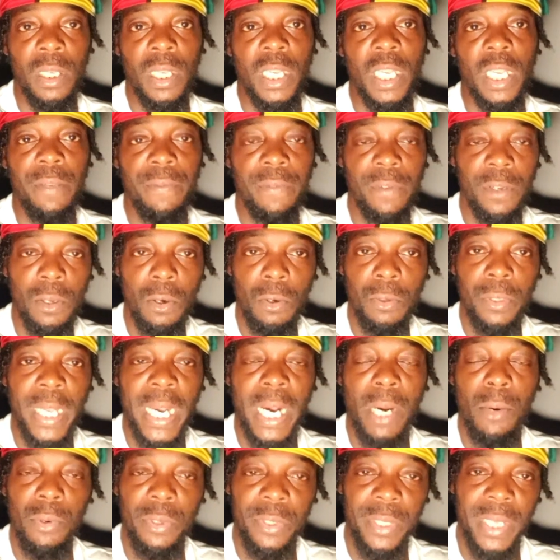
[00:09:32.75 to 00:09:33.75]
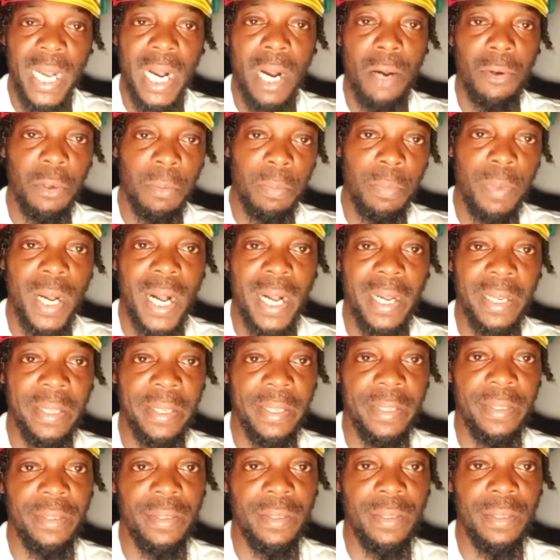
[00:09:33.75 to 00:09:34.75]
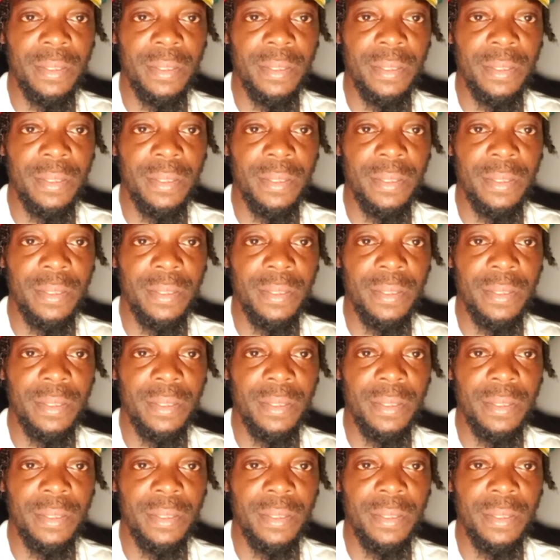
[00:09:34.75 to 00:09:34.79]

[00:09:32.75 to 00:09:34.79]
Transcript: even though that was out of pocket.